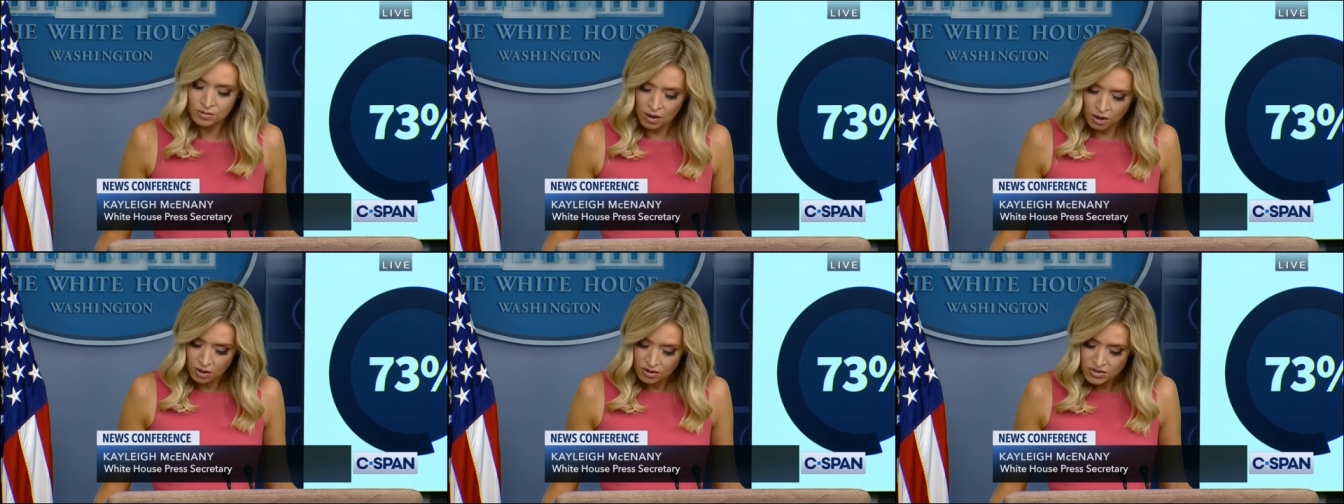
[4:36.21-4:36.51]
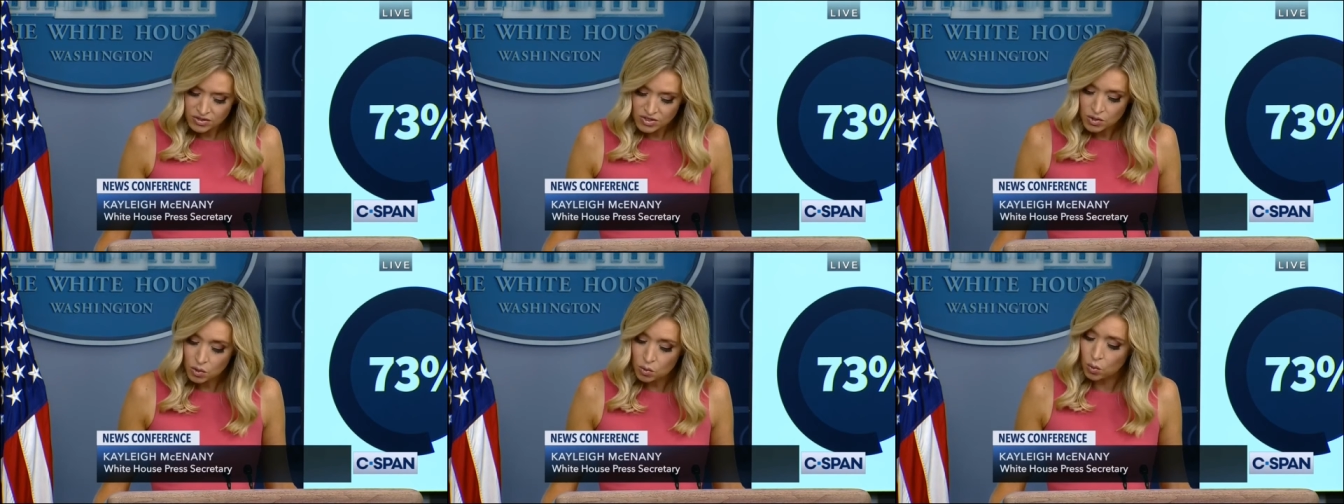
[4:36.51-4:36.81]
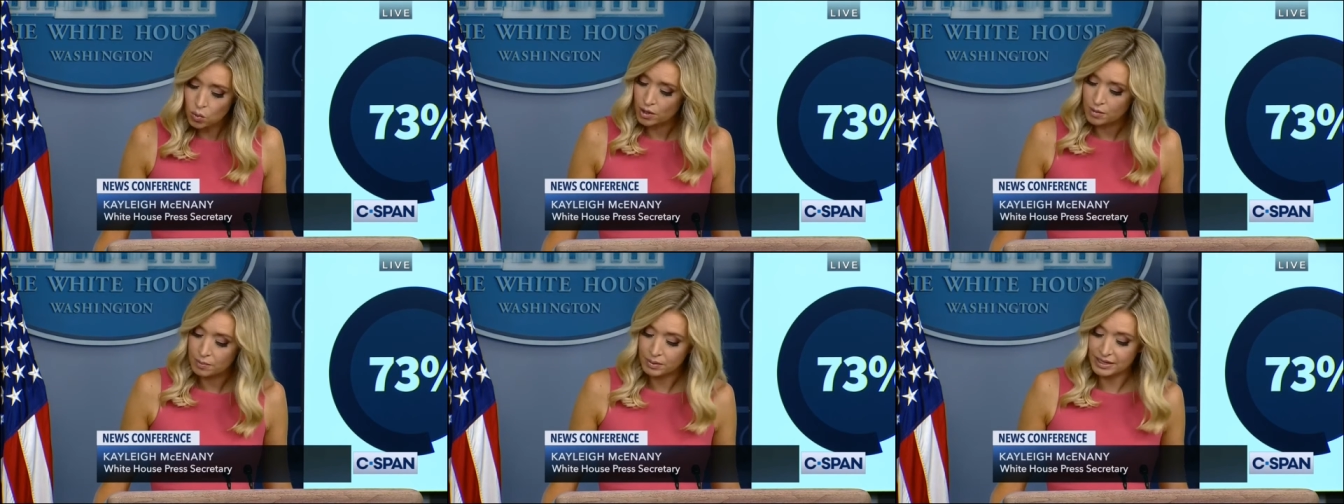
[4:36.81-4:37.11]
Also,
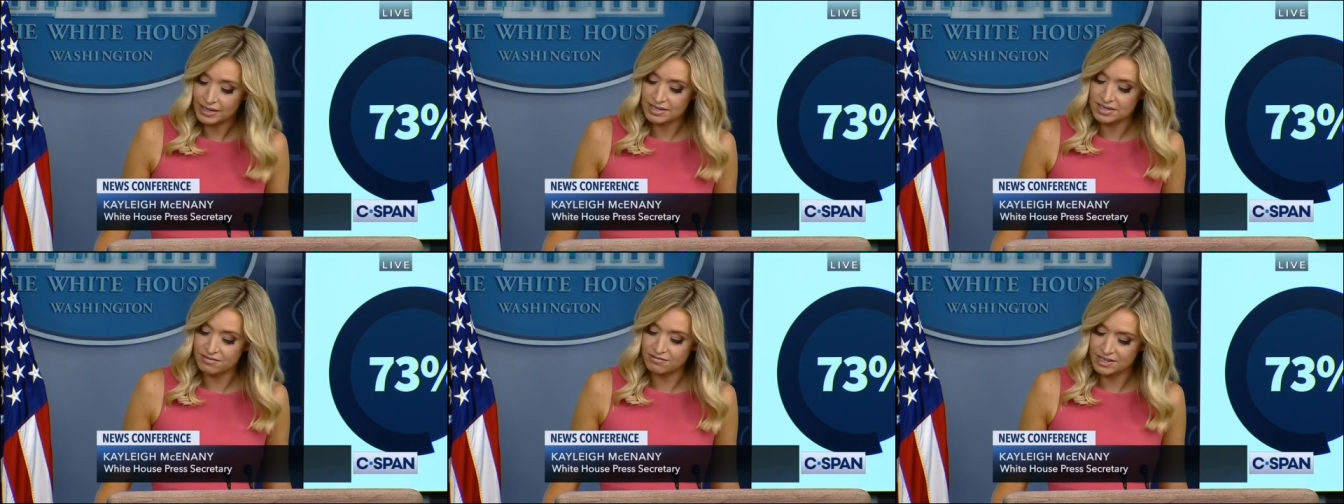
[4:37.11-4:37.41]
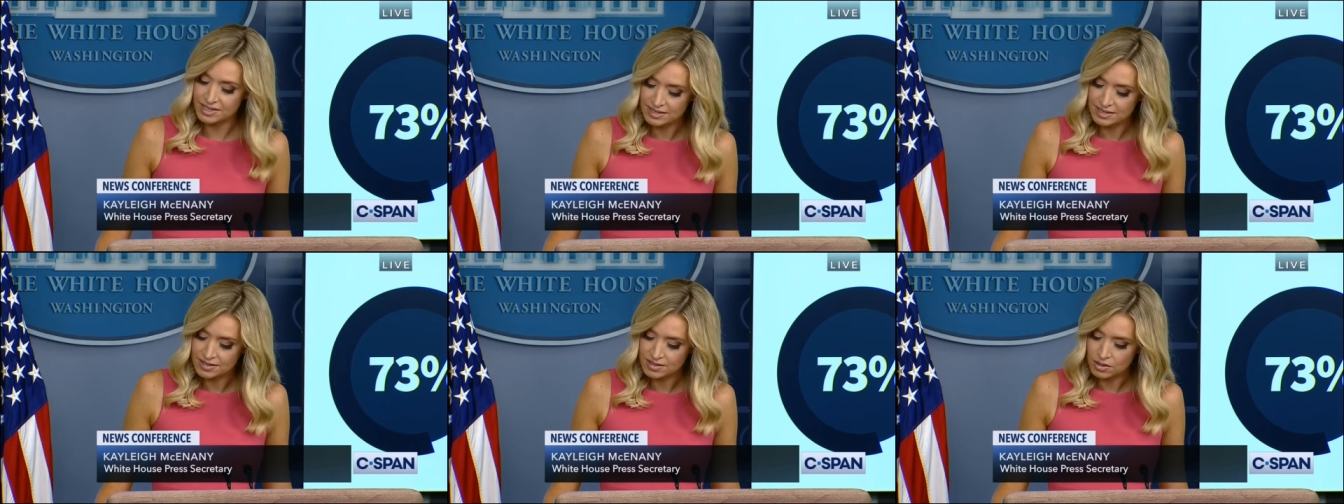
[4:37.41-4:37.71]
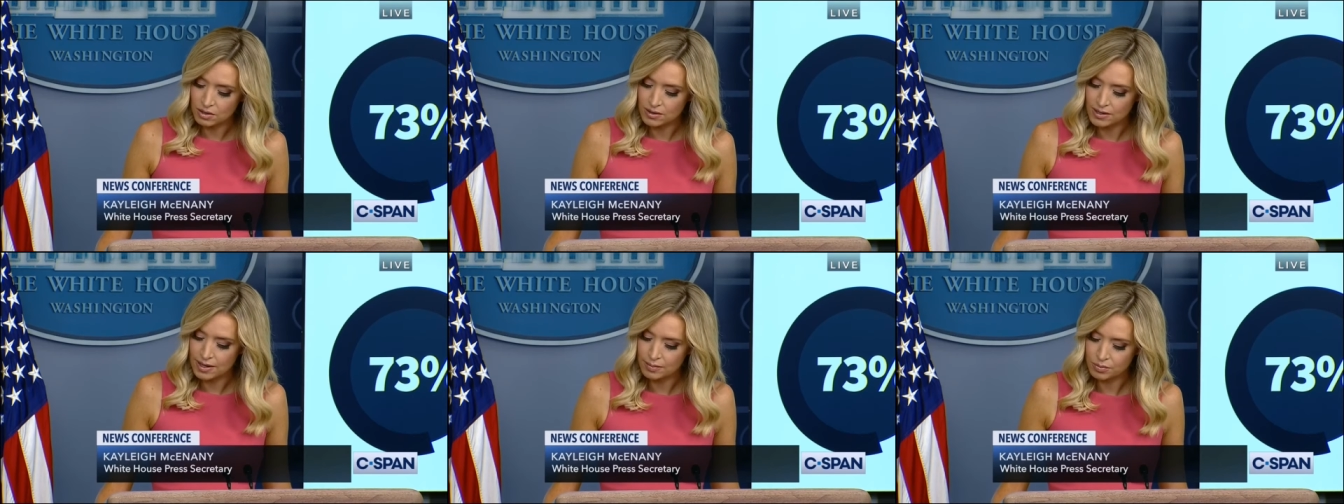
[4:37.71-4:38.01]
workplace visits
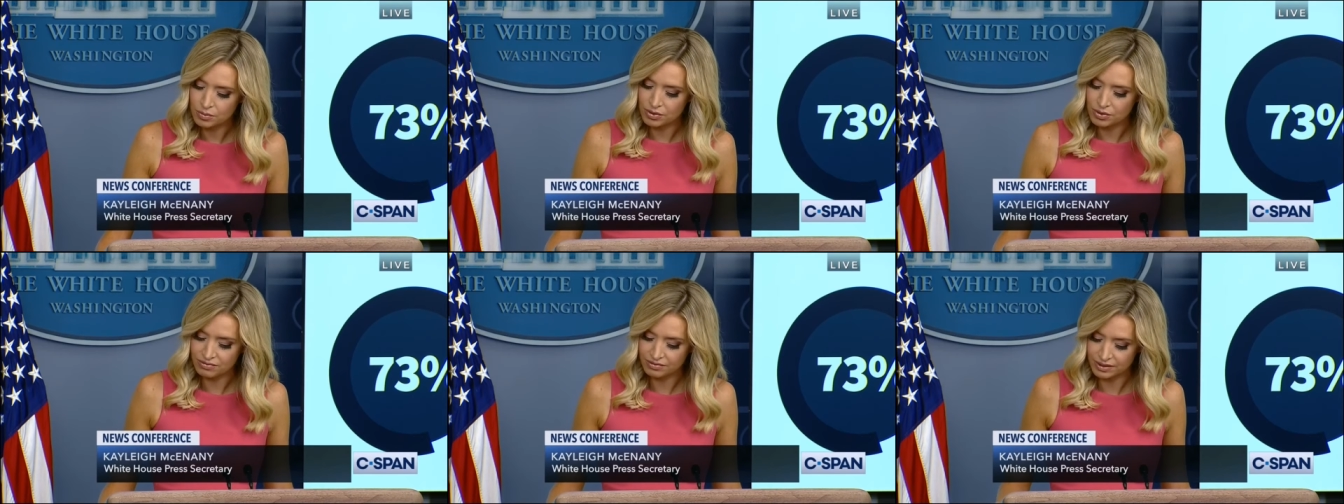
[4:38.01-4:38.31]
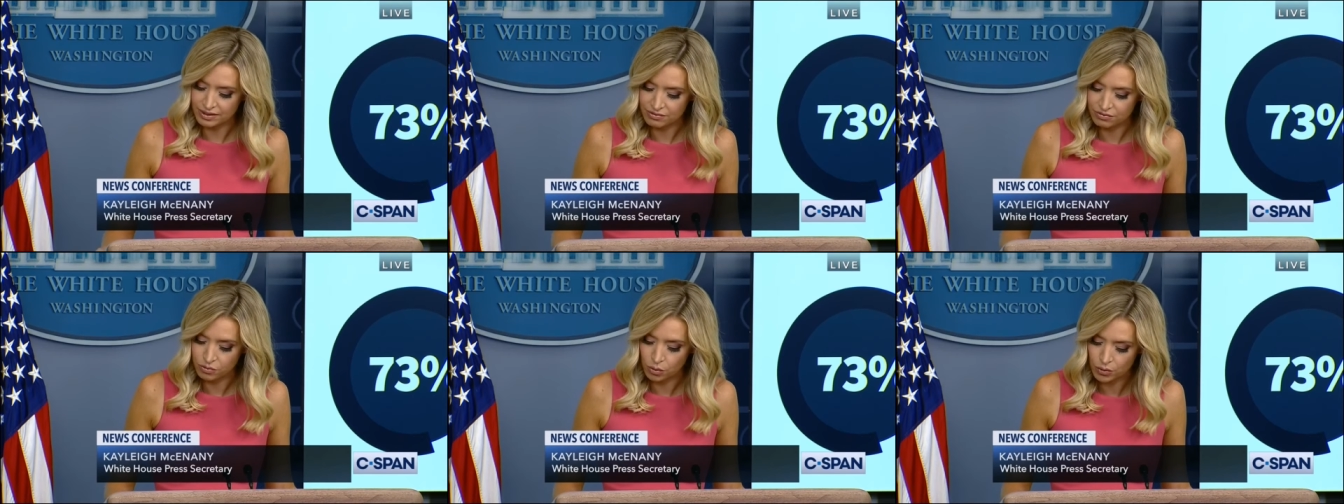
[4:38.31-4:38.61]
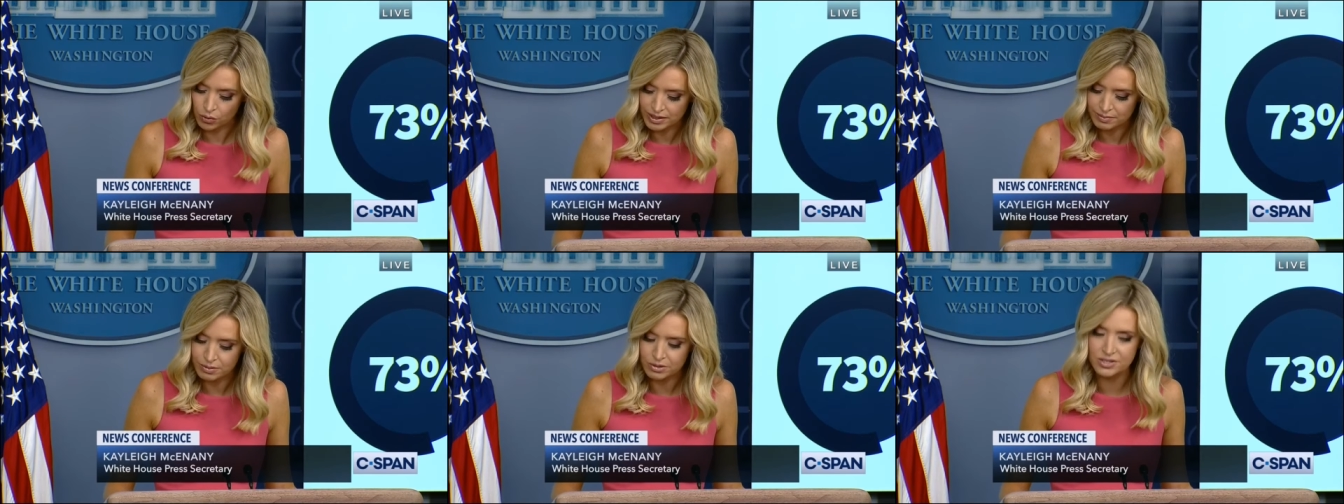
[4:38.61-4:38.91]
are up roughly
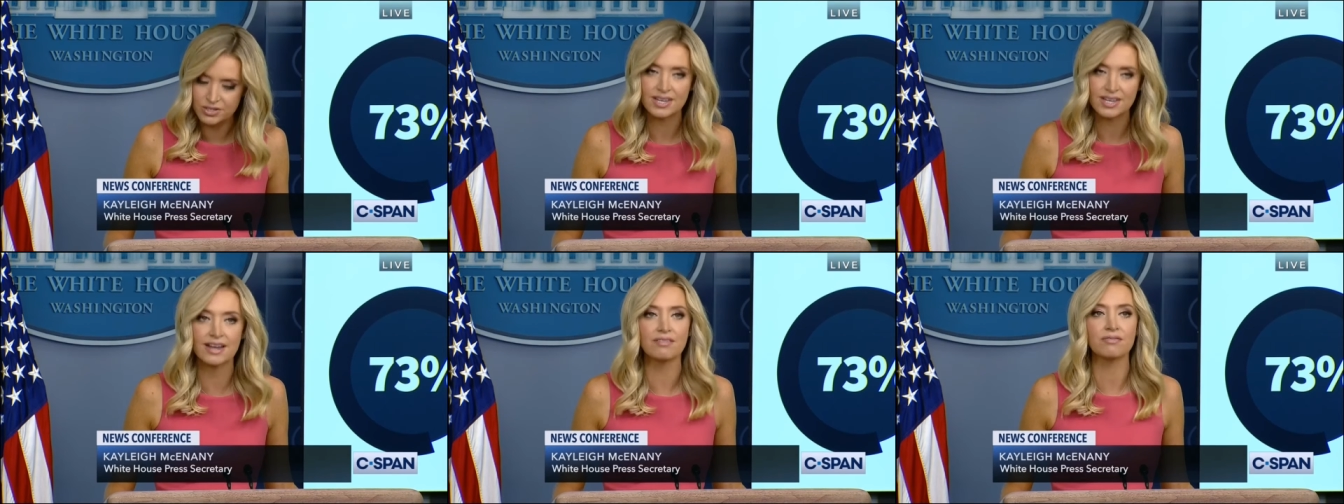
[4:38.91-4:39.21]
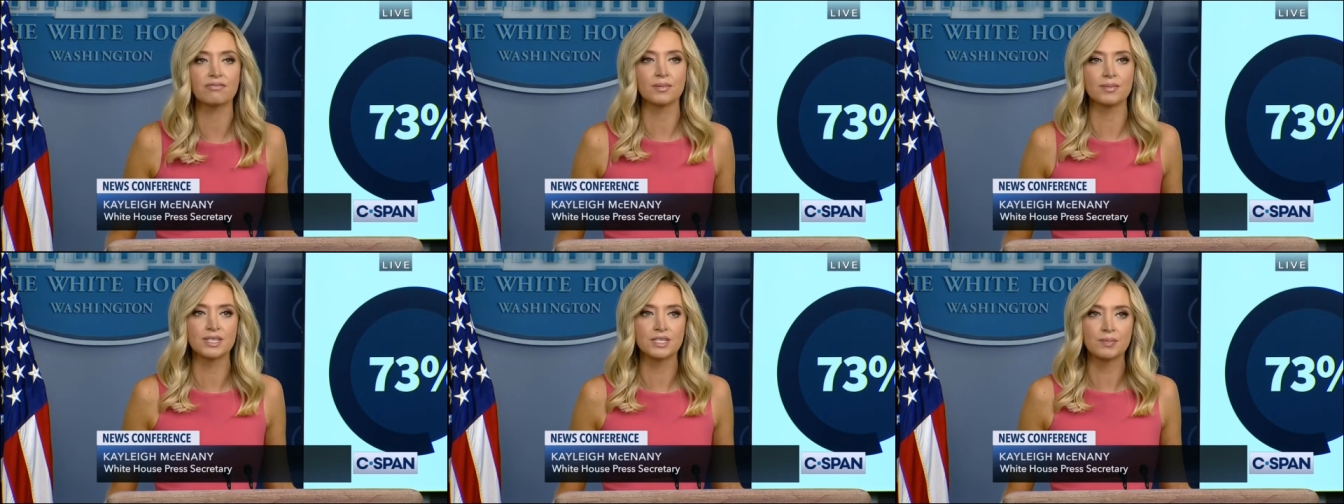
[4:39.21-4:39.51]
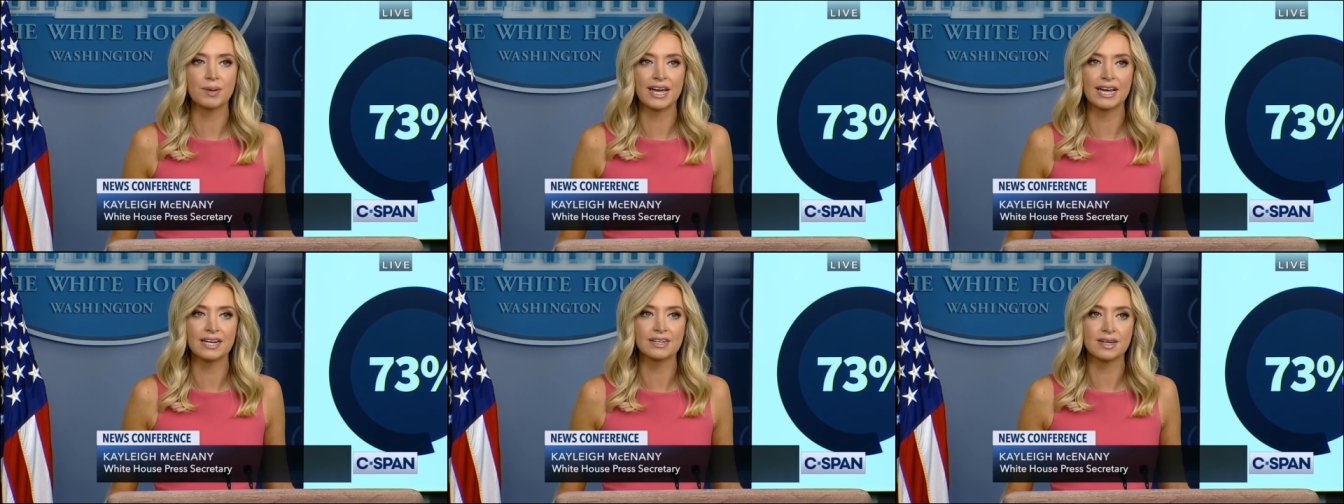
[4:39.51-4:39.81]
40% from its
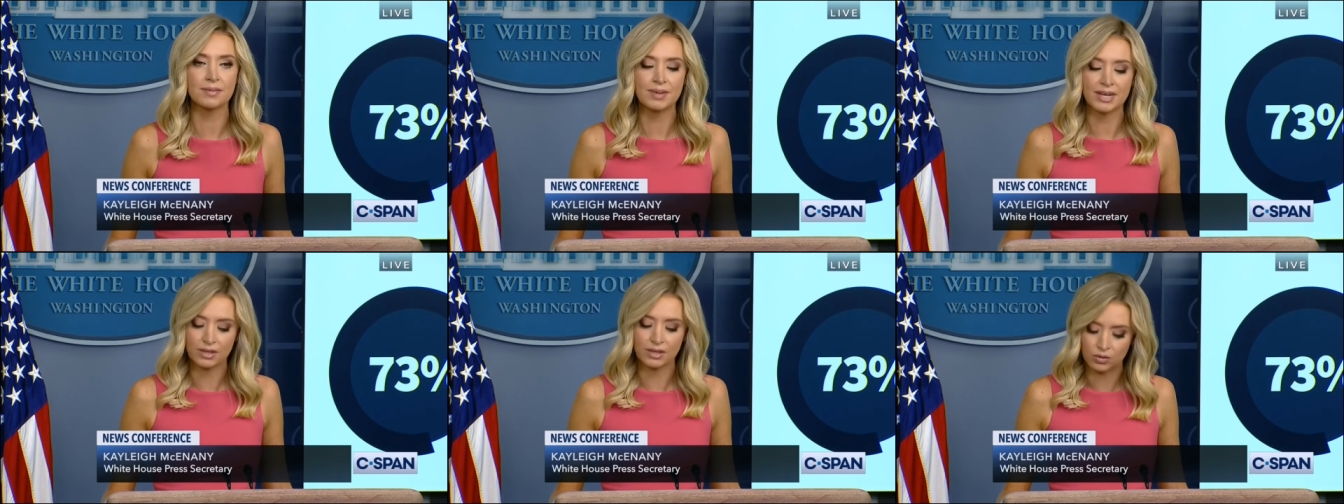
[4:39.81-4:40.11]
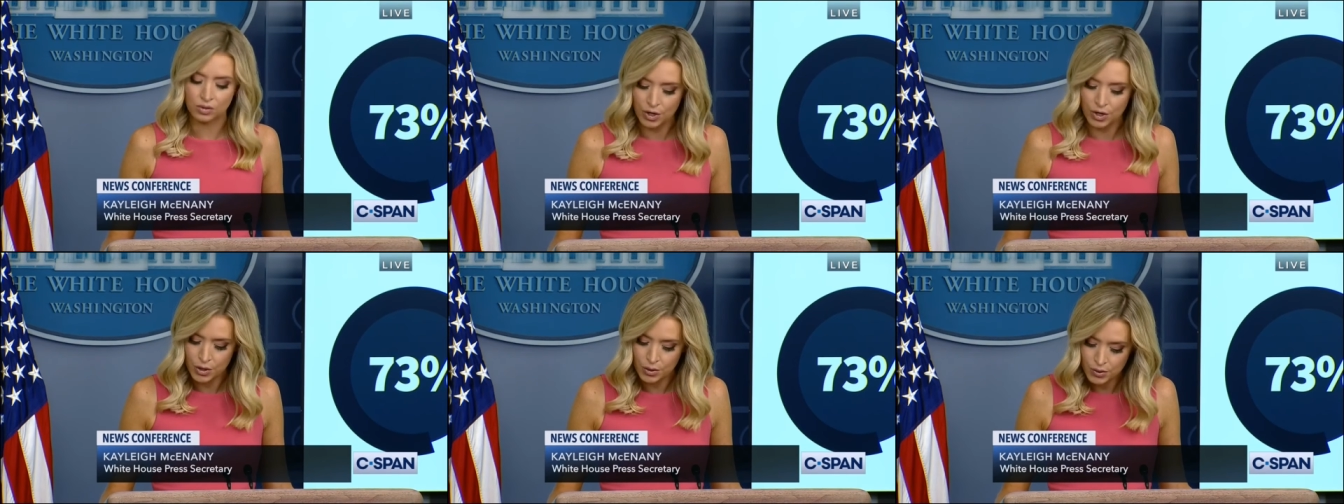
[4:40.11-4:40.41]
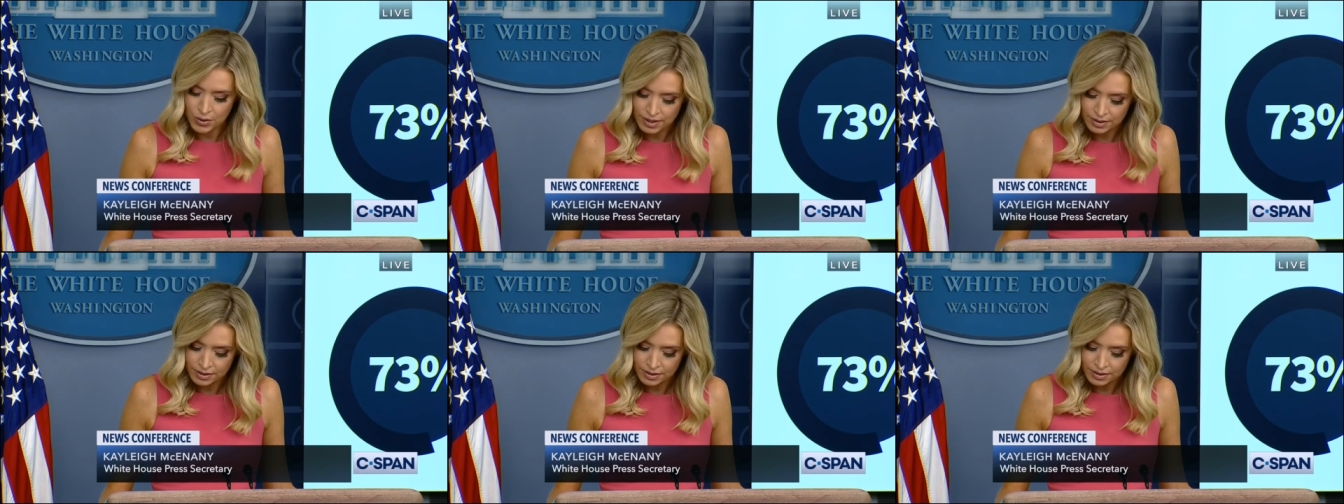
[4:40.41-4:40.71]
pandemic low.